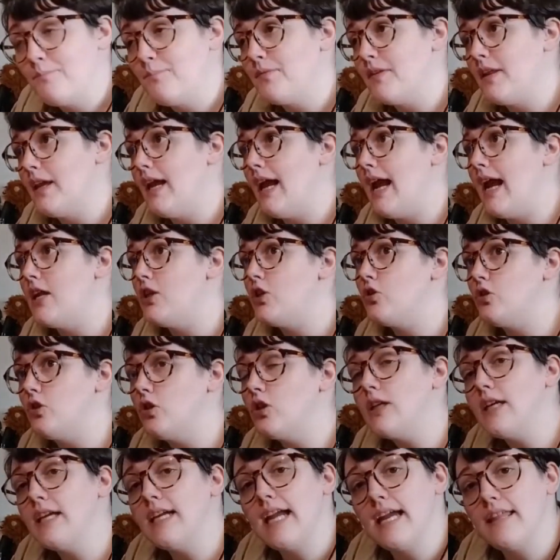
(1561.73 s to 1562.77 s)
and you're
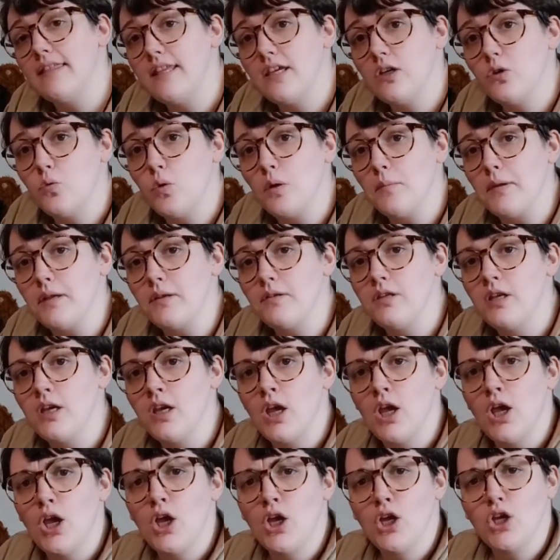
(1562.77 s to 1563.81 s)
looking at the equipment,
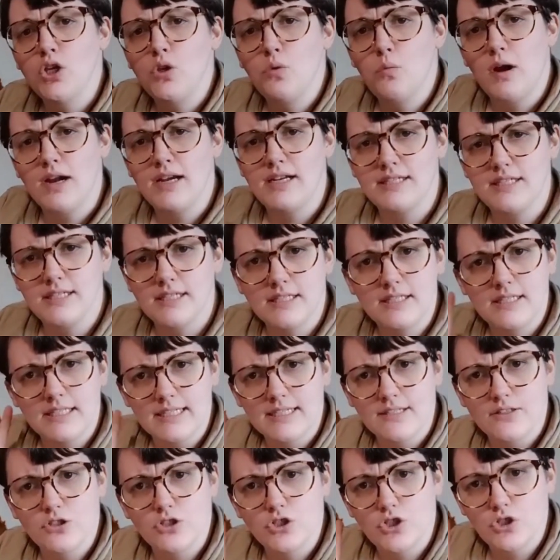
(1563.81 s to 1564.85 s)
you want it to click
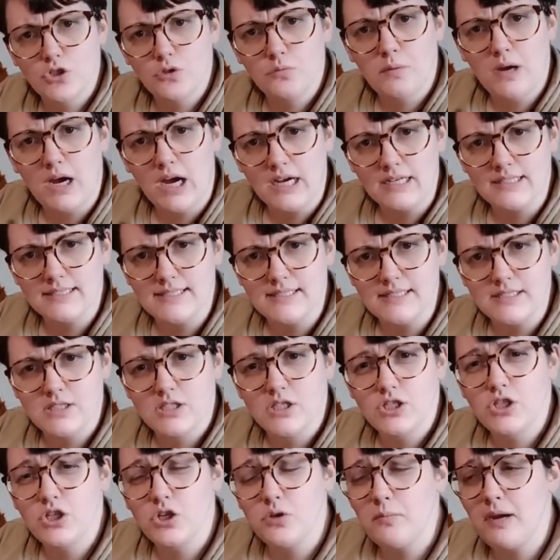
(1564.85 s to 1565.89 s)
the 2 boxes. The
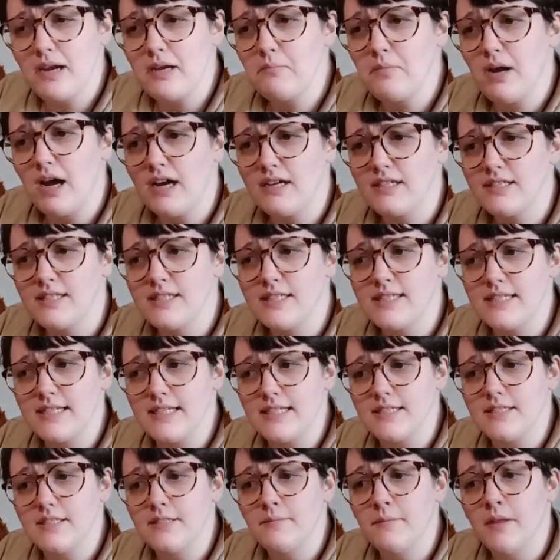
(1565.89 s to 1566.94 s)
2 main boxes
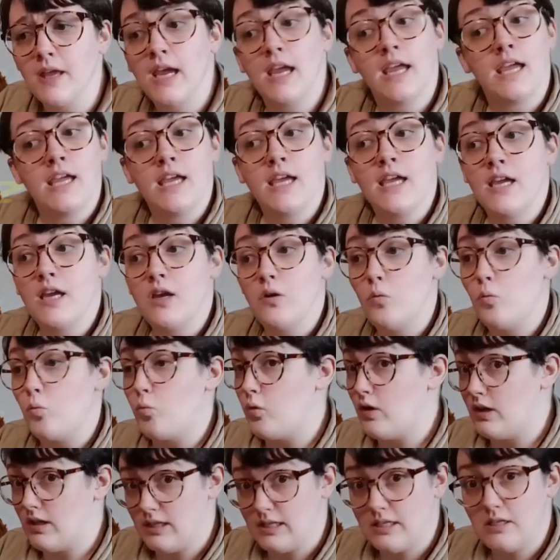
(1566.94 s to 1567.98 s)
is,
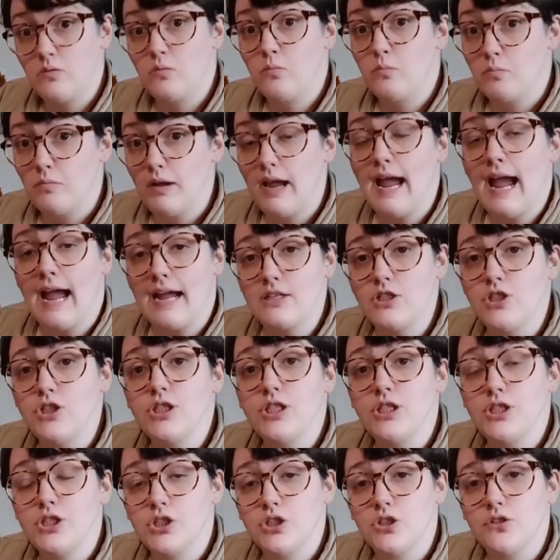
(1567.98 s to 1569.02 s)
will it actually
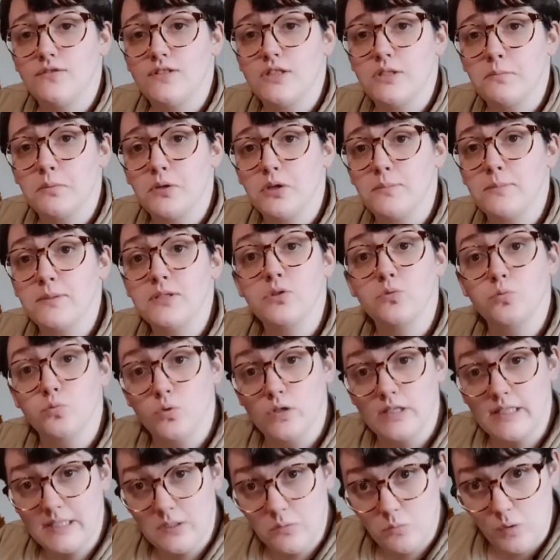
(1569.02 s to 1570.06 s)
serve its purpose
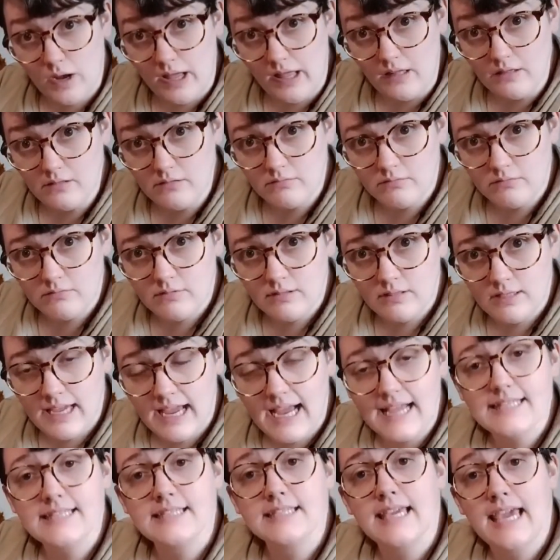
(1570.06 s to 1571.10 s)
really well
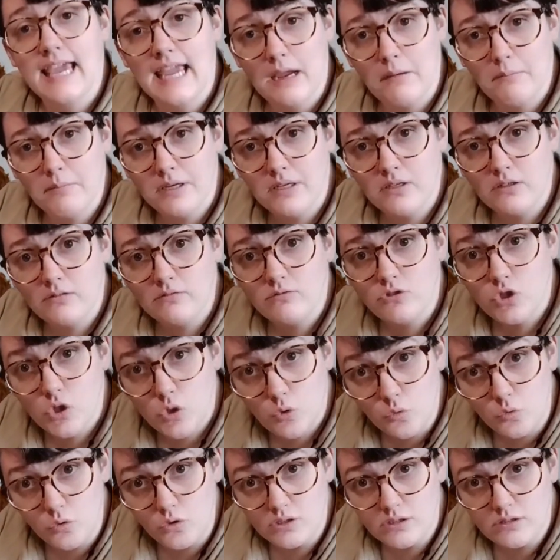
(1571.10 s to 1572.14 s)
as a camping
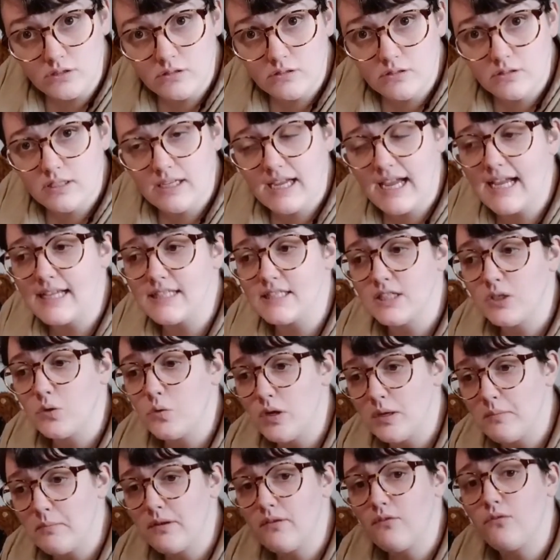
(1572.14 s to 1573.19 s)
tool, as
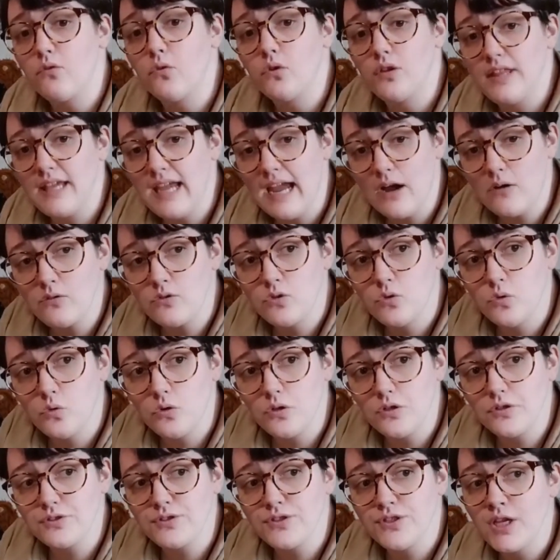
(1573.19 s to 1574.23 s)
equipment for the
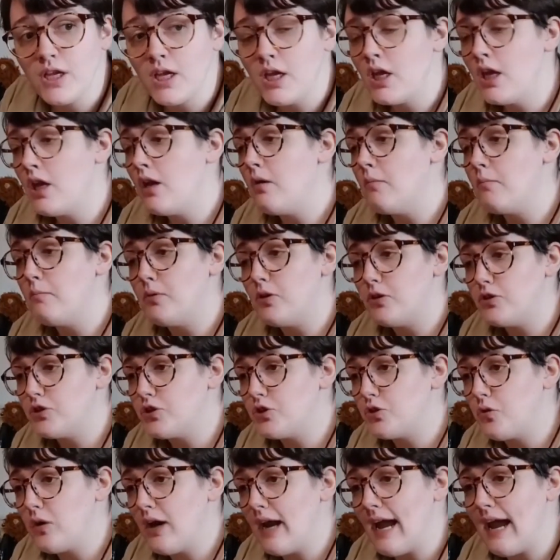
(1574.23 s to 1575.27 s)
outdoors,
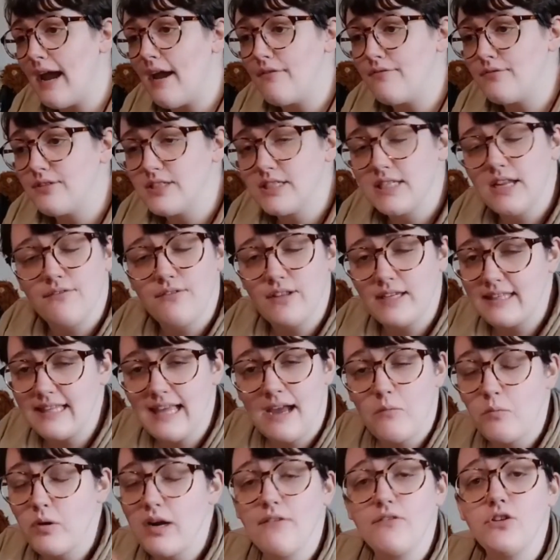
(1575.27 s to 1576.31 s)
bushcraft, stuff like that,
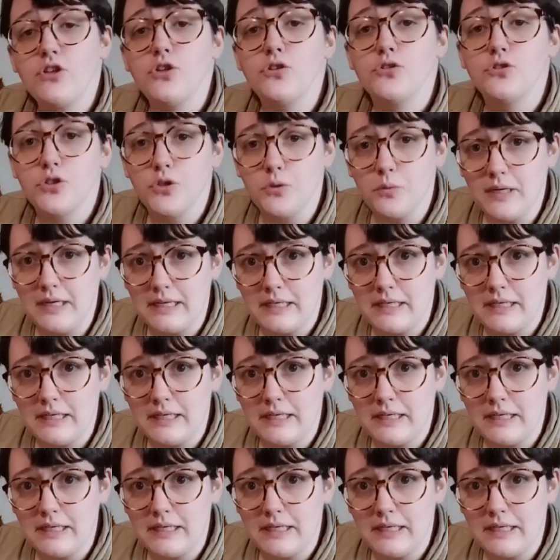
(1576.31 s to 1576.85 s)
whatever you're doing.